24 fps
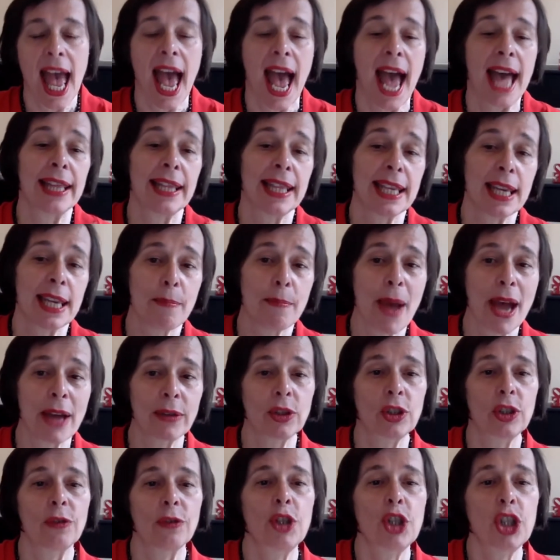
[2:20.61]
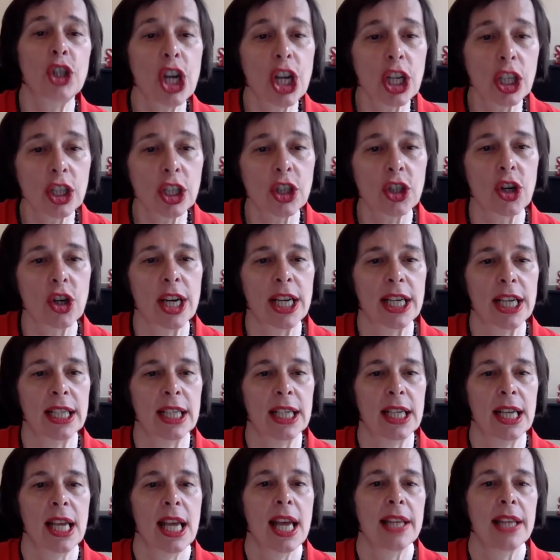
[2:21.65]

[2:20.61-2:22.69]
and the amount of children